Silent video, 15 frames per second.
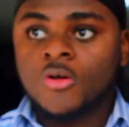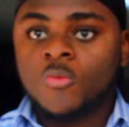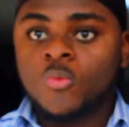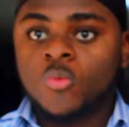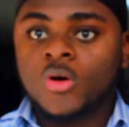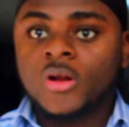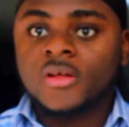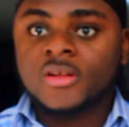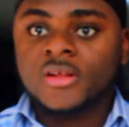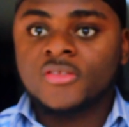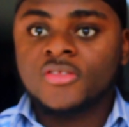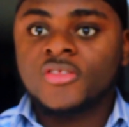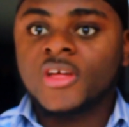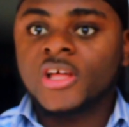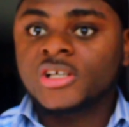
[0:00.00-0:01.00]
What are the
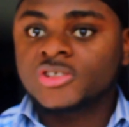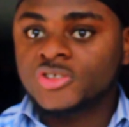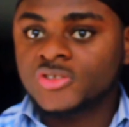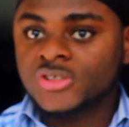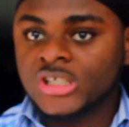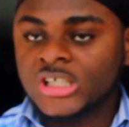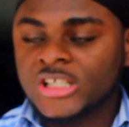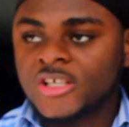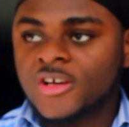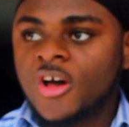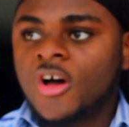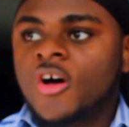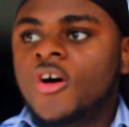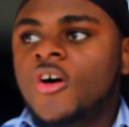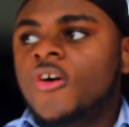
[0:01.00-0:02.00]
things you need?
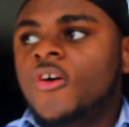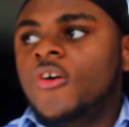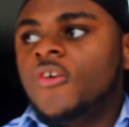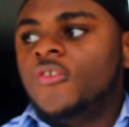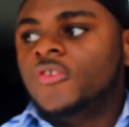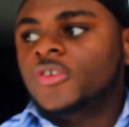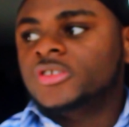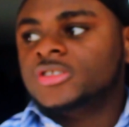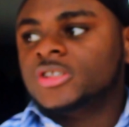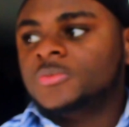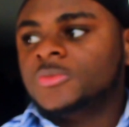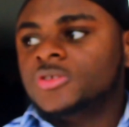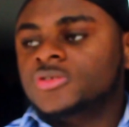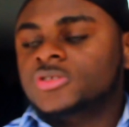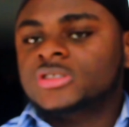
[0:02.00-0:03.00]
First, I'm
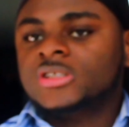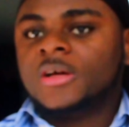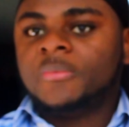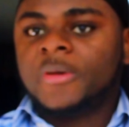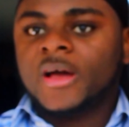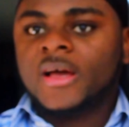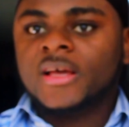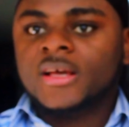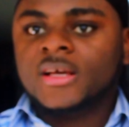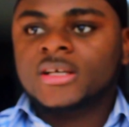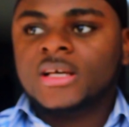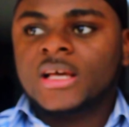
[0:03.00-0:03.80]
going to start by